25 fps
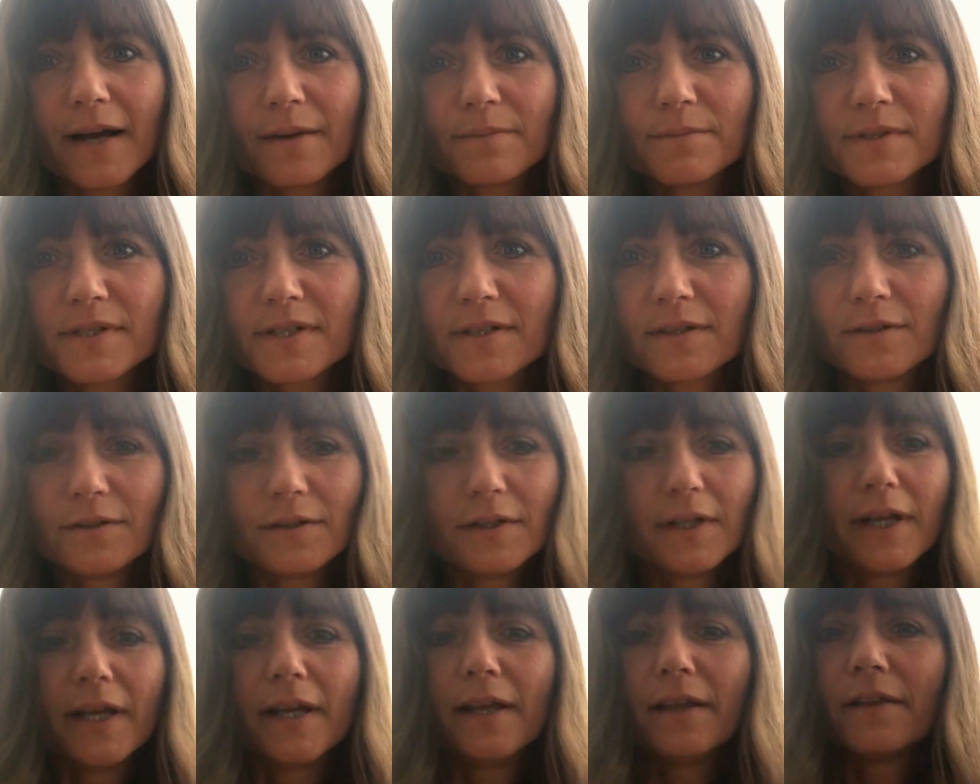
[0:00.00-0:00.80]

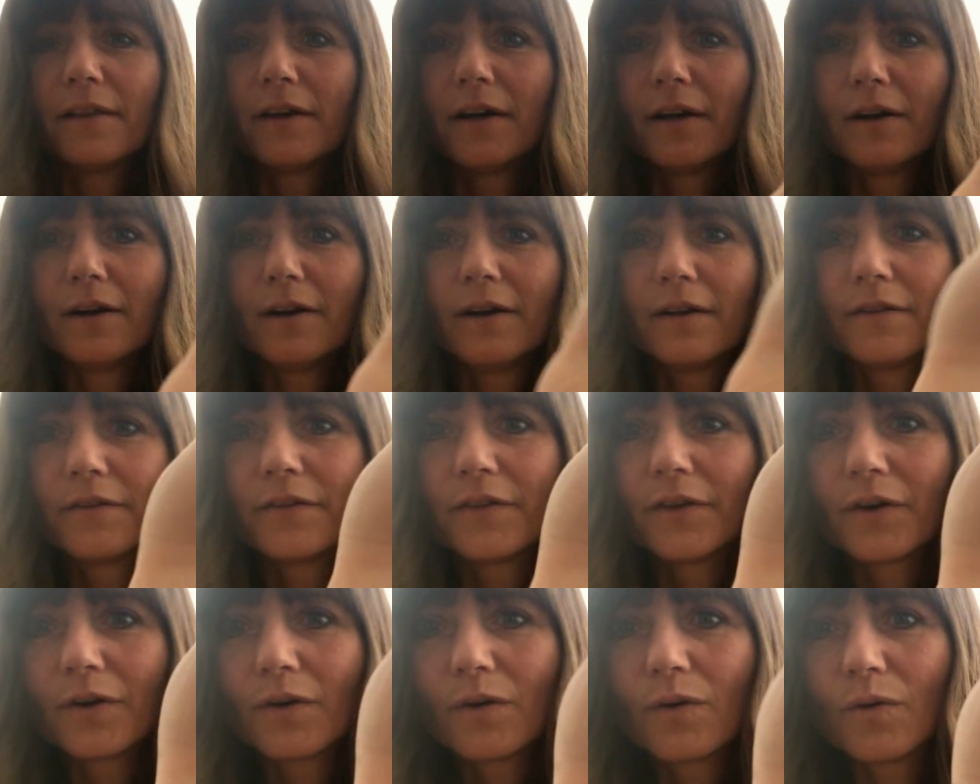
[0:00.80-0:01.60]
absolutely, they're,
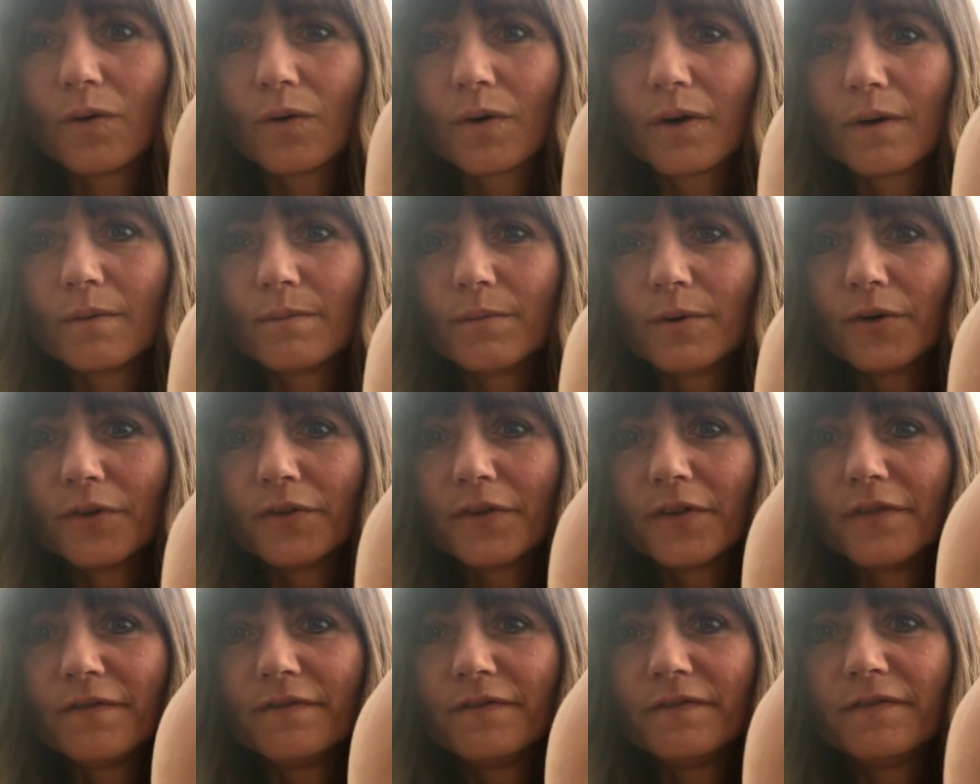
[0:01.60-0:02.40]
they're horrible.
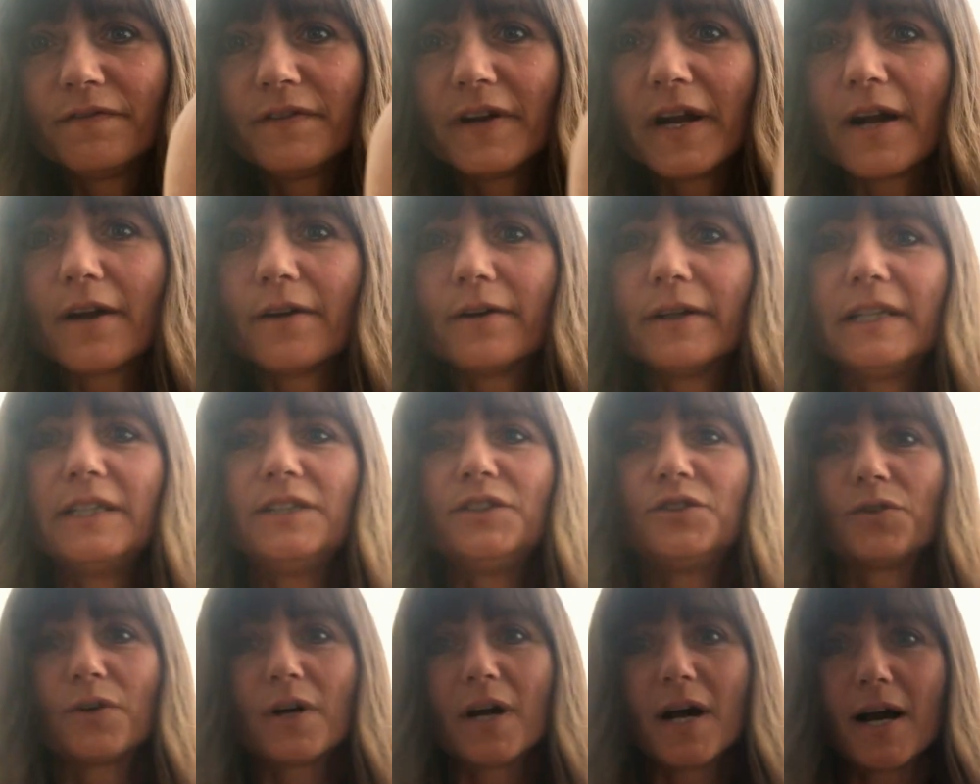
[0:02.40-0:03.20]
They're very
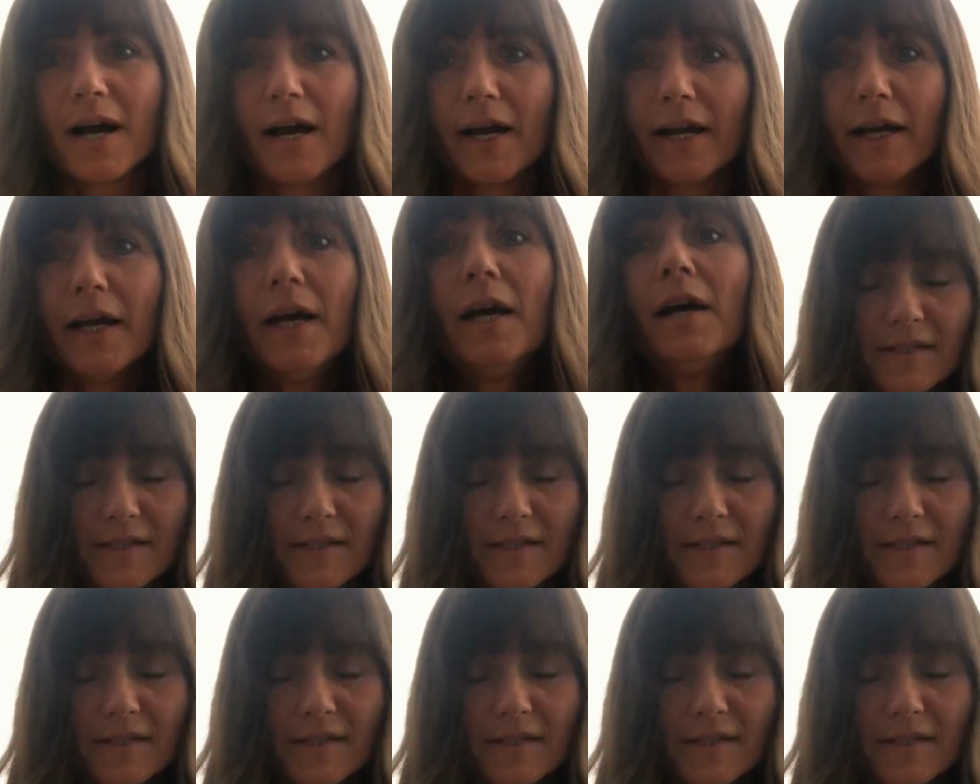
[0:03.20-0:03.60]
dry.